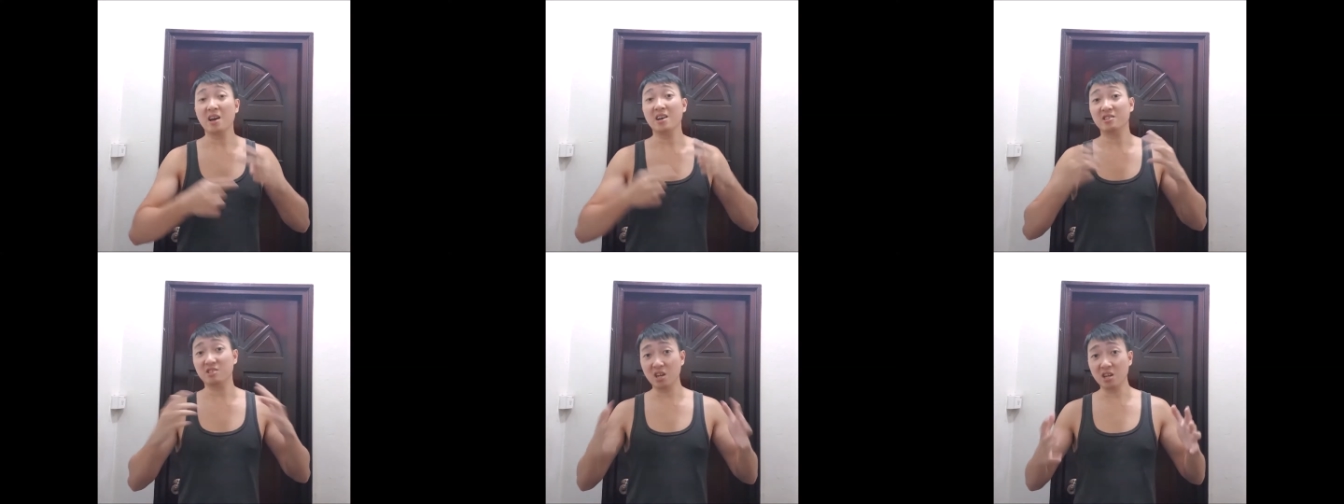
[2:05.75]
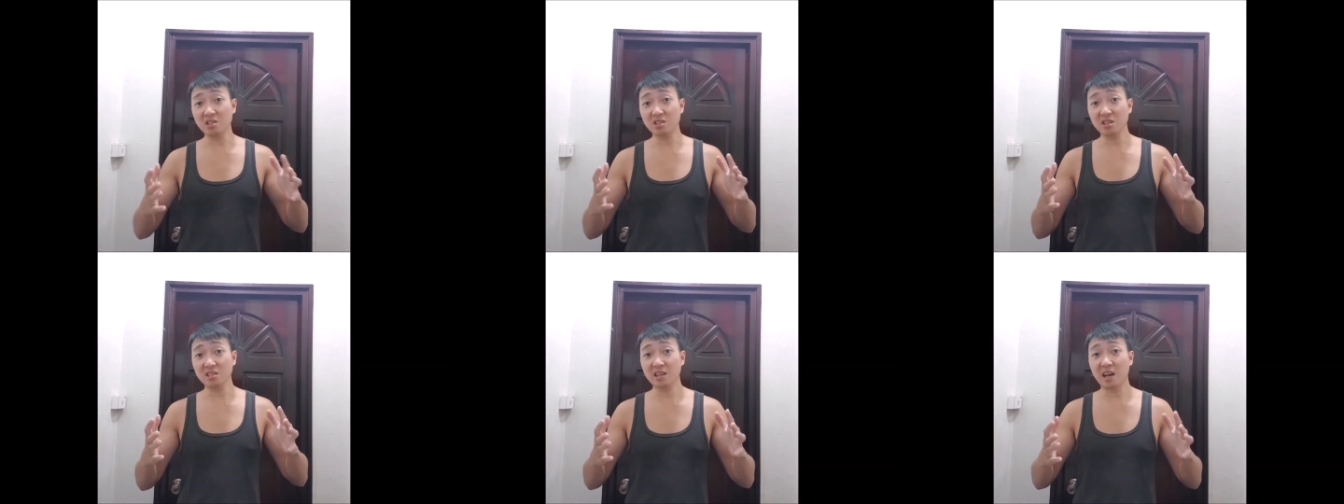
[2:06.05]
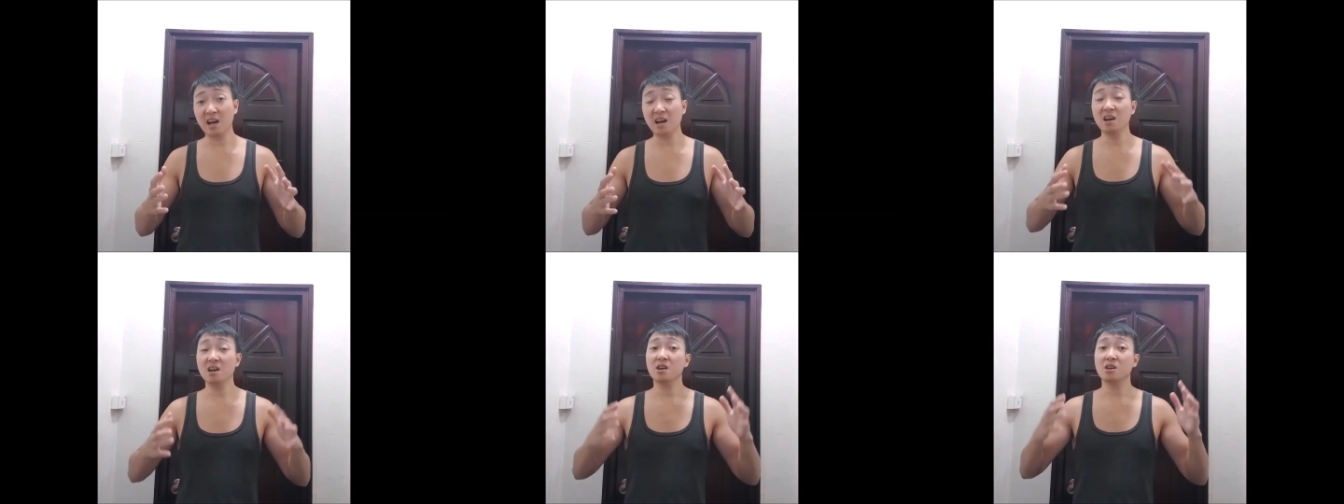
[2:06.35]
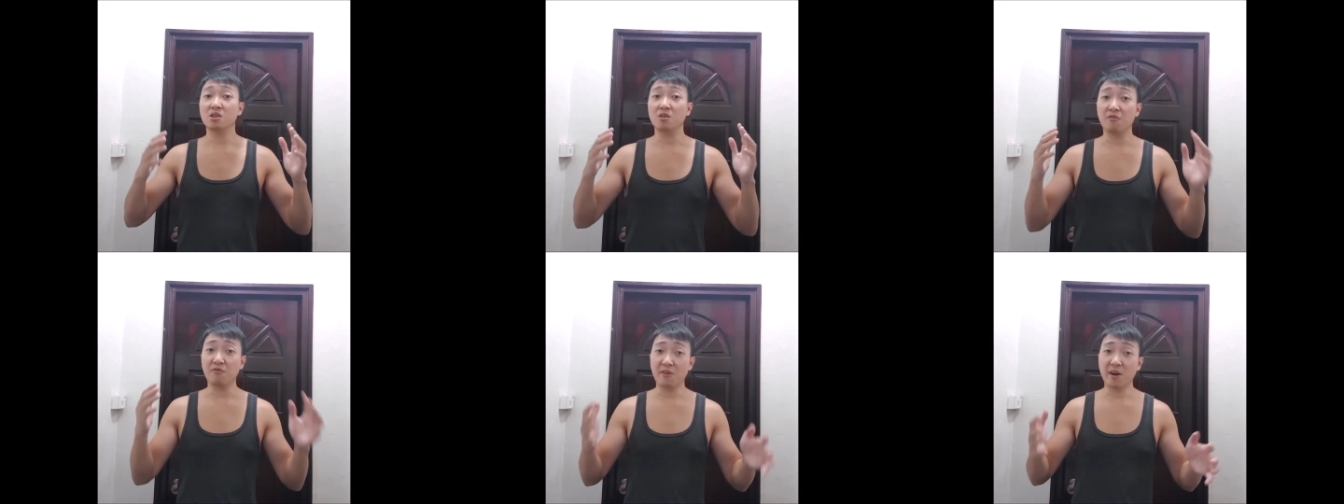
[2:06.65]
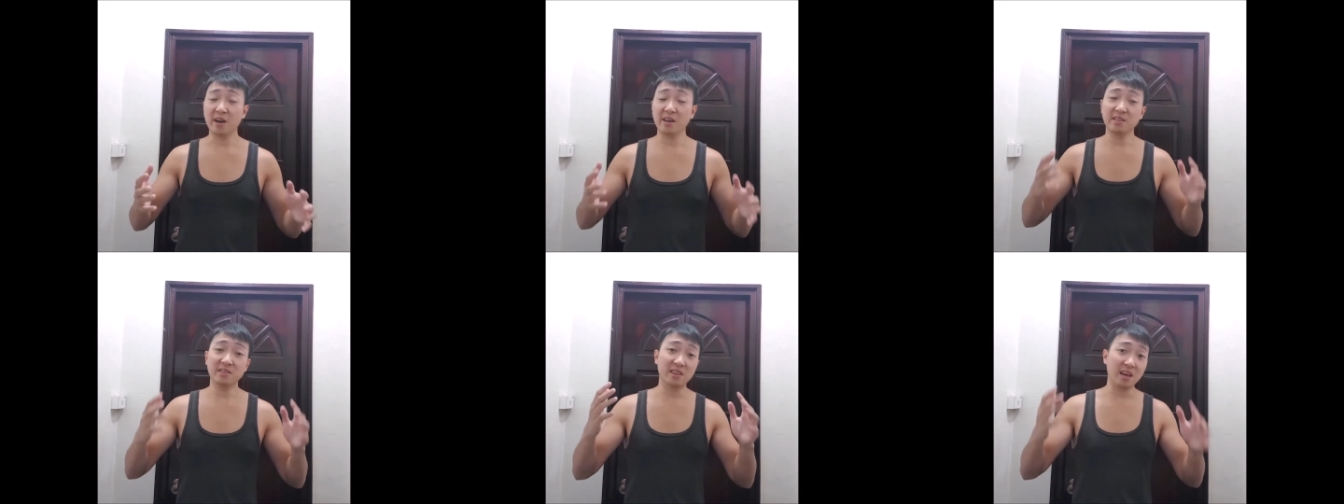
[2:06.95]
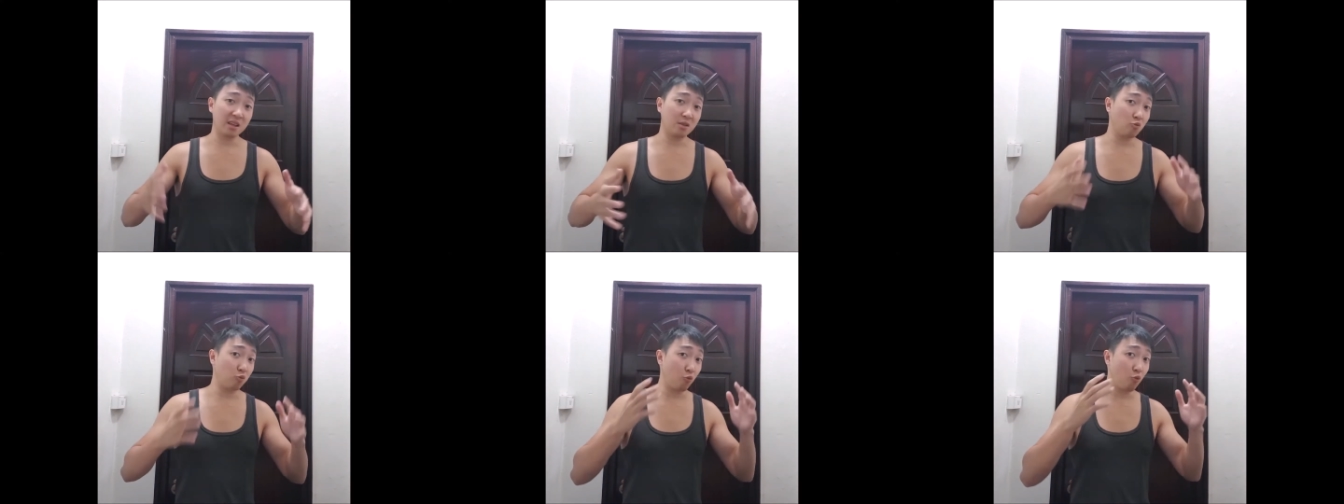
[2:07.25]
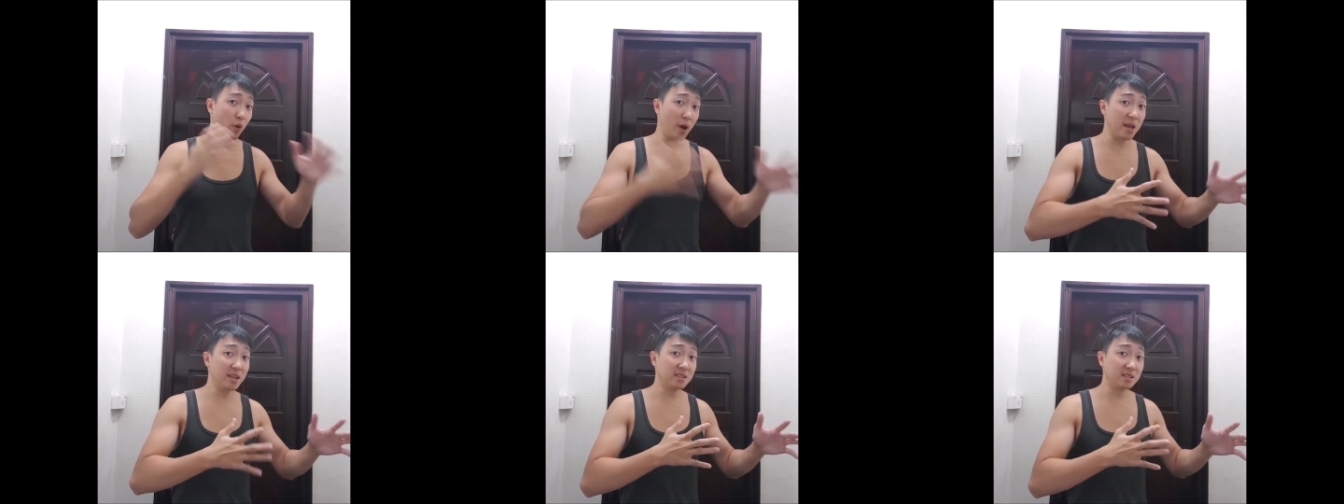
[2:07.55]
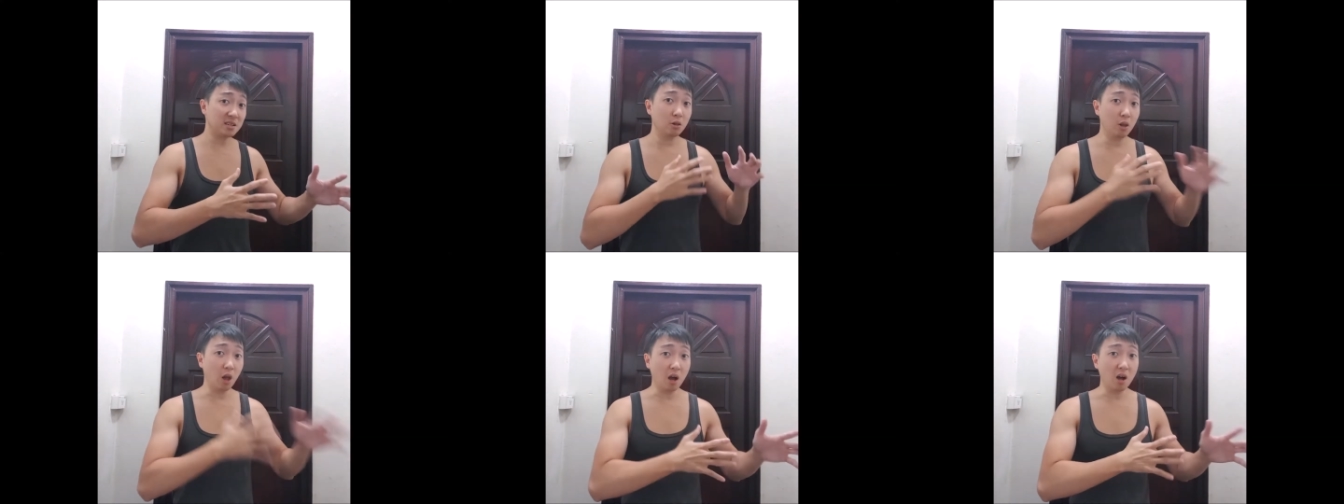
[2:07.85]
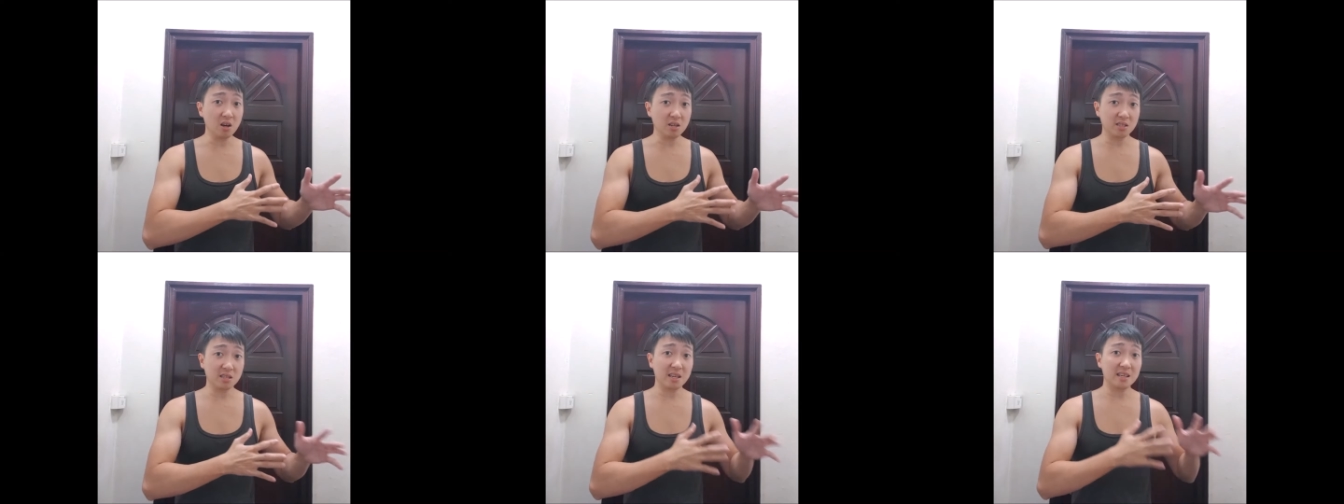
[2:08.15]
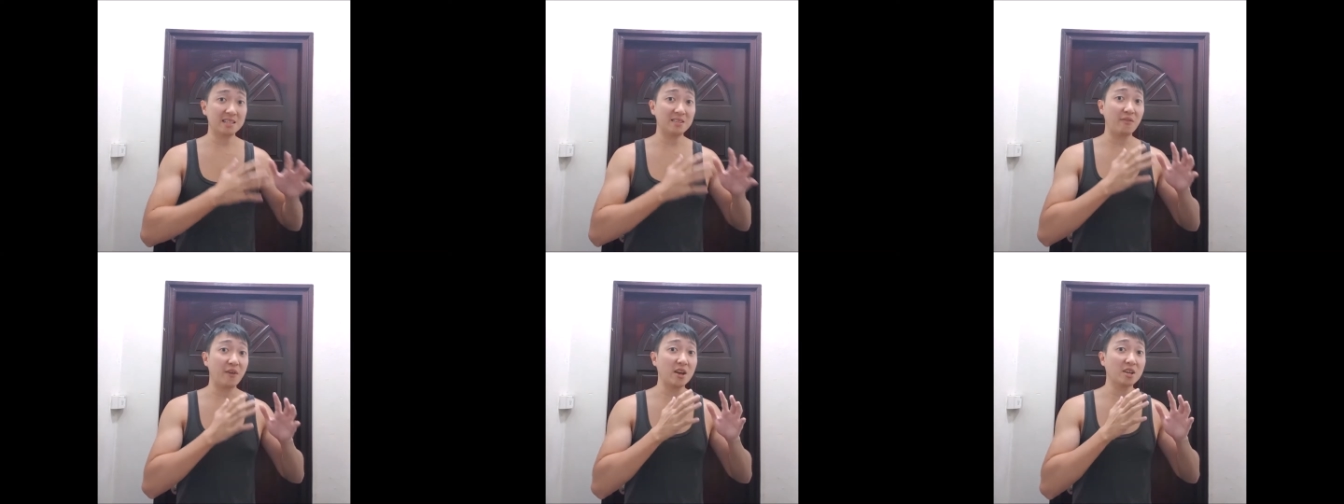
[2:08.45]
chances are you find that weight loss is